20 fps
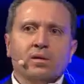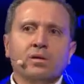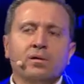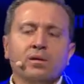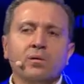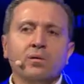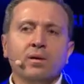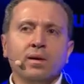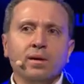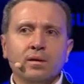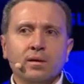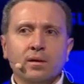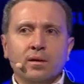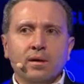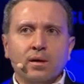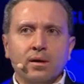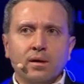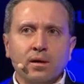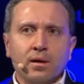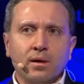
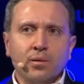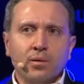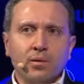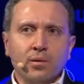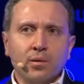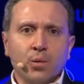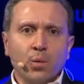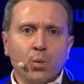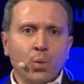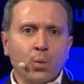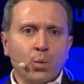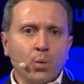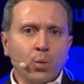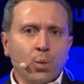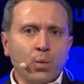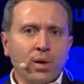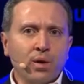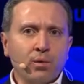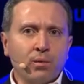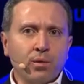Well,
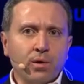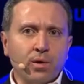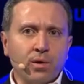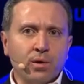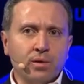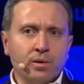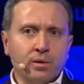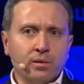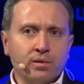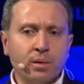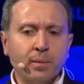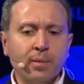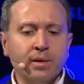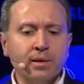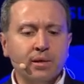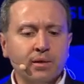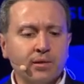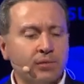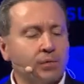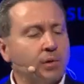we work
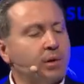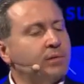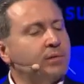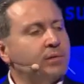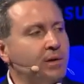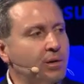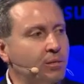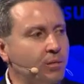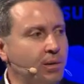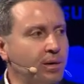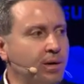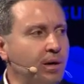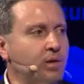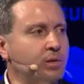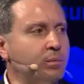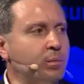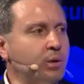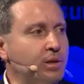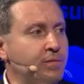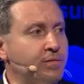typically through a tier one
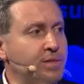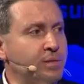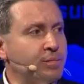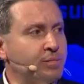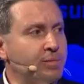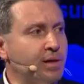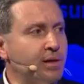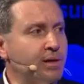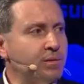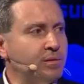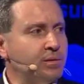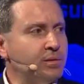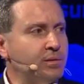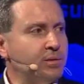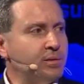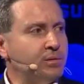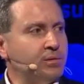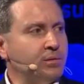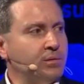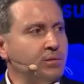automotive supplier
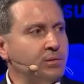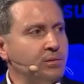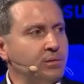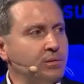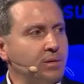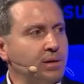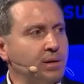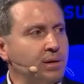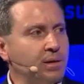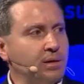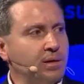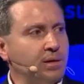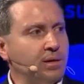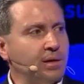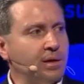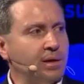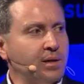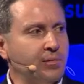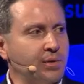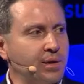to
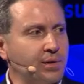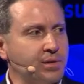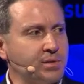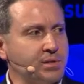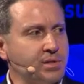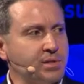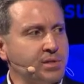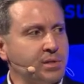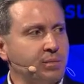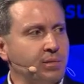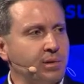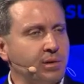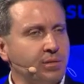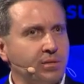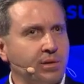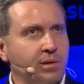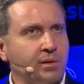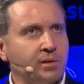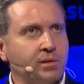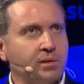integrate the system in the
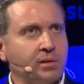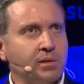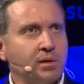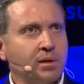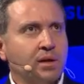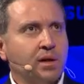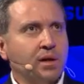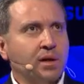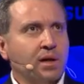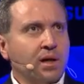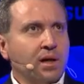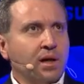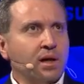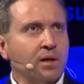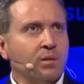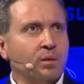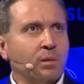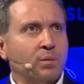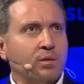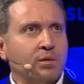vehicle.
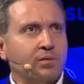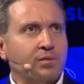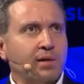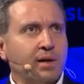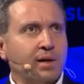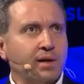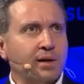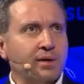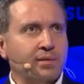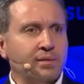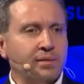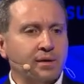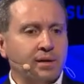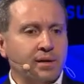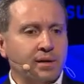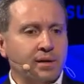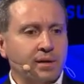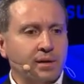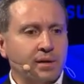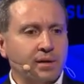We provide
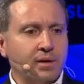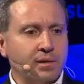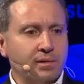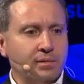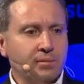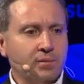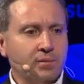the